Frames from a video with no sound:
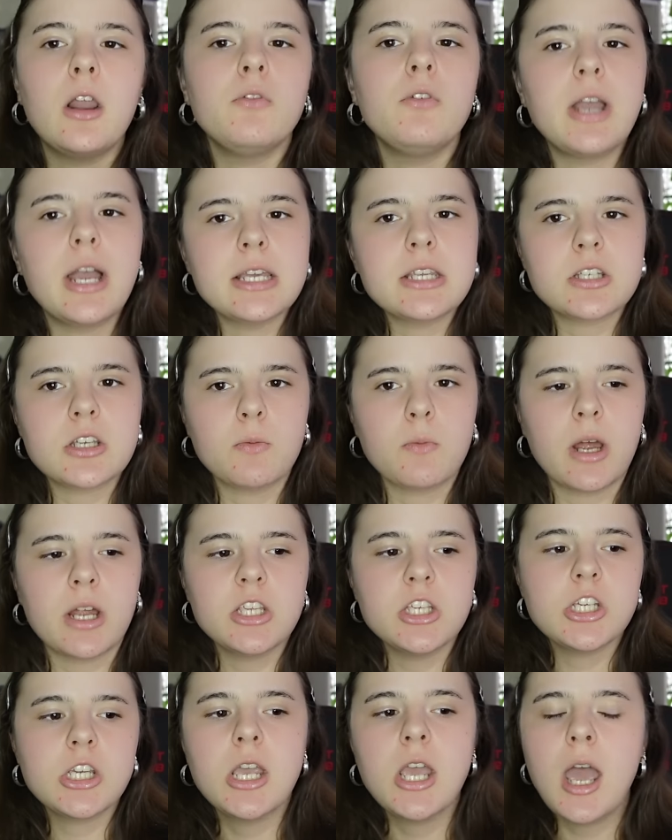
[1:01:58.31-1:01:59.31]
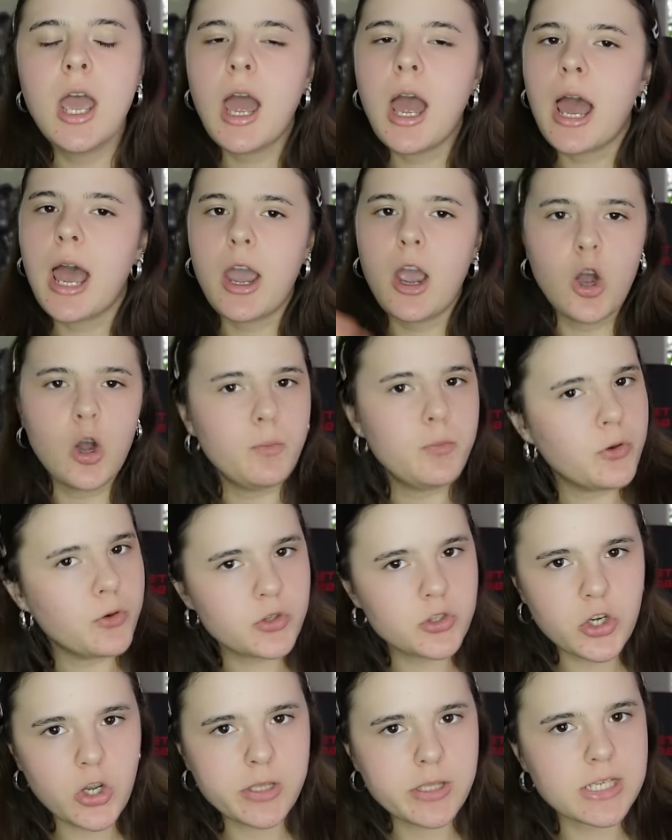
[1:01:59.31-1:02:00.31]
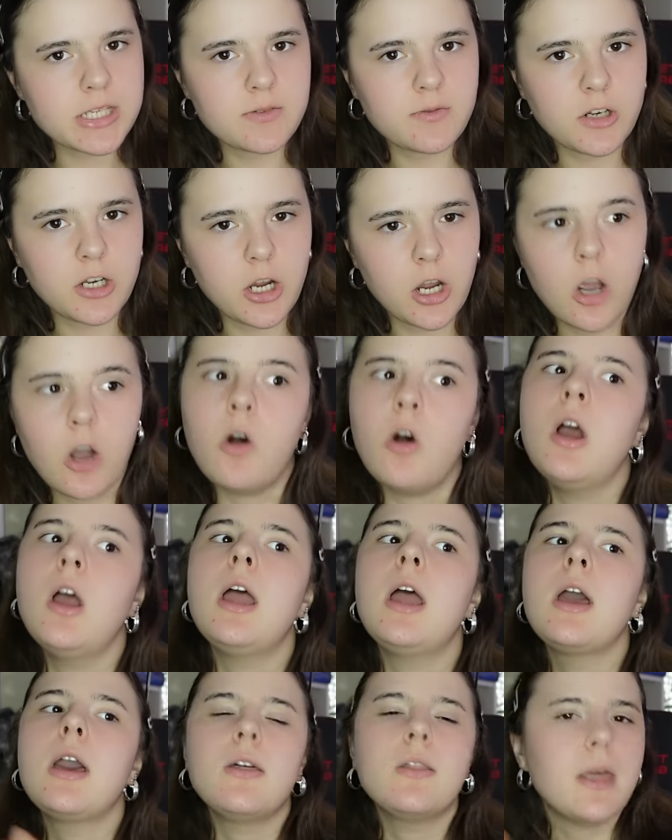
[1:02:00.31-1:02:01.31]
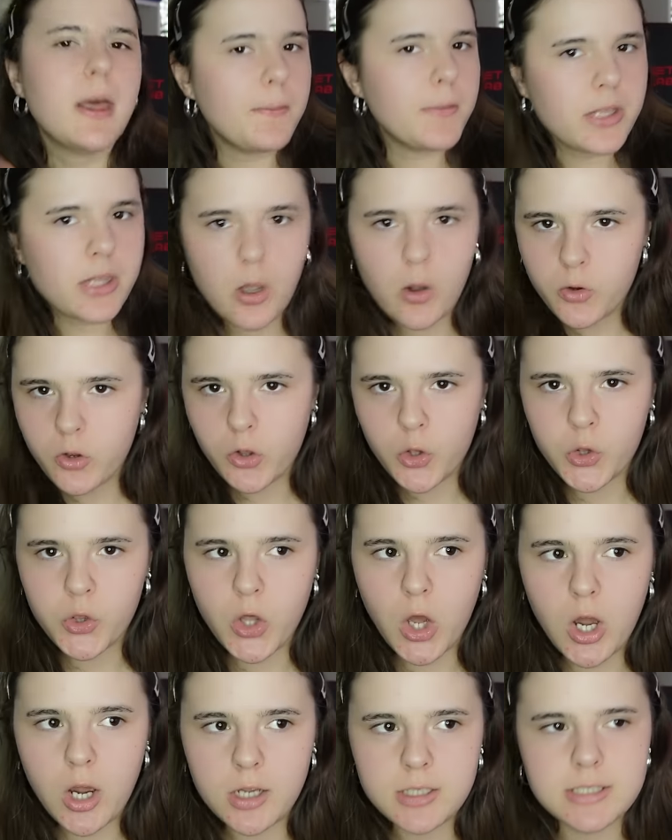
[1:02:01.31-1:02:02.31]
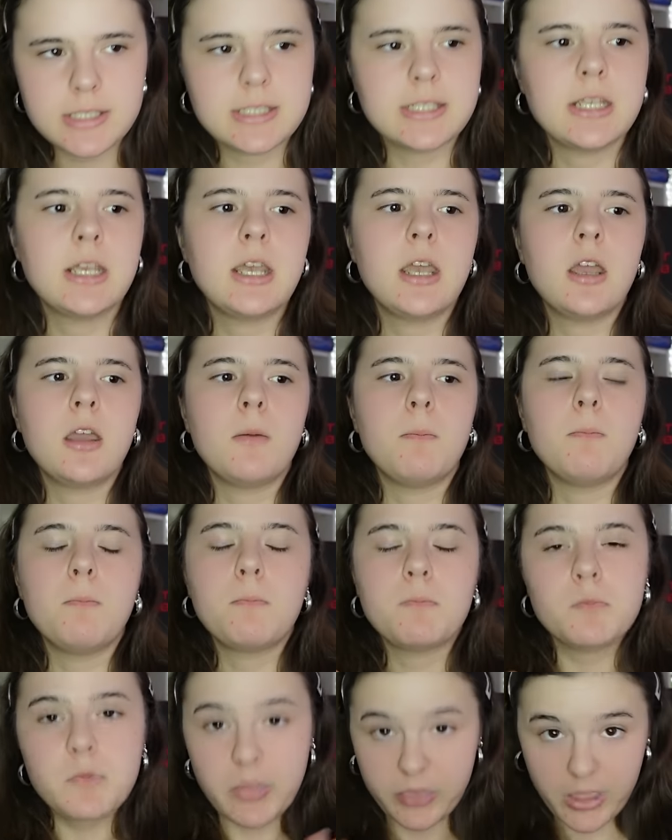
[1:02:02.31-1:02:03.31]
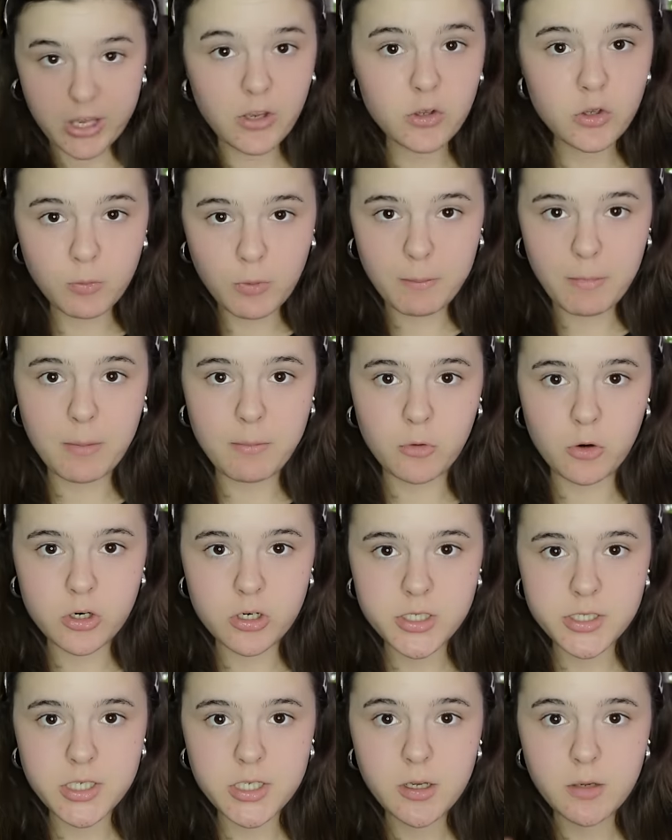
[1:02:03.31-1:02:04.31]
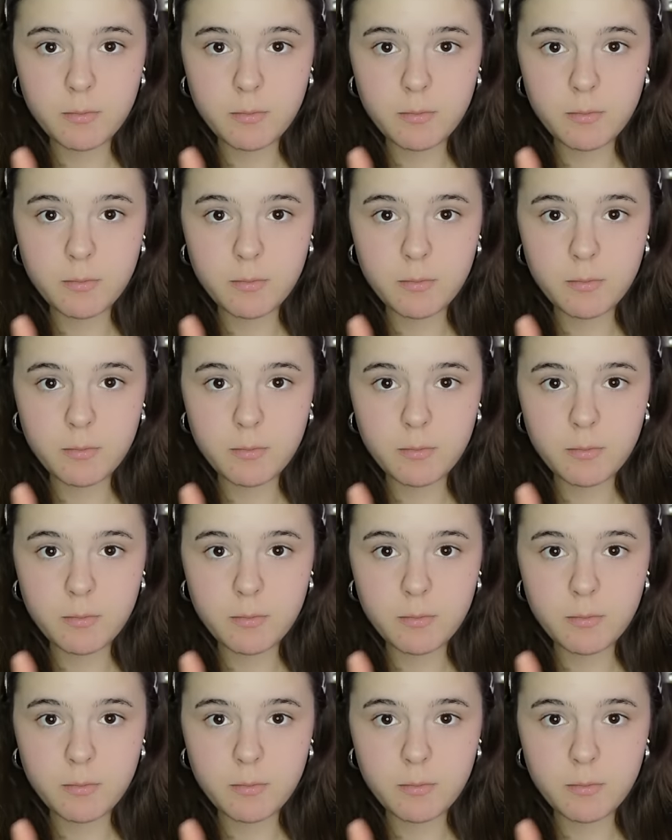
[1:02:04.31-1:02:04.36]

love you guys so much. I hope you enjoyed this video. Let me know your thoughts. Thank you to my members.